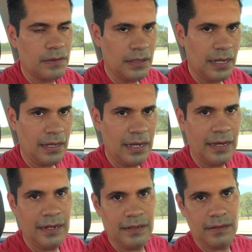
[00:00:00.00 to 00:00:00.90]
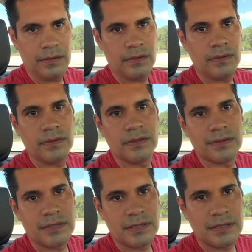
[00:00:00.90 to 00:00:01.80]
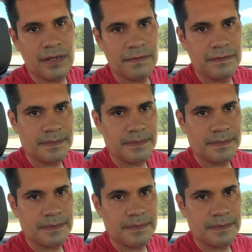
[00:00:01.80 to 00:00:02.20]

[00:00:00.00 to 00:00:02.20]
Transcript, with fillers: when I add all those stuff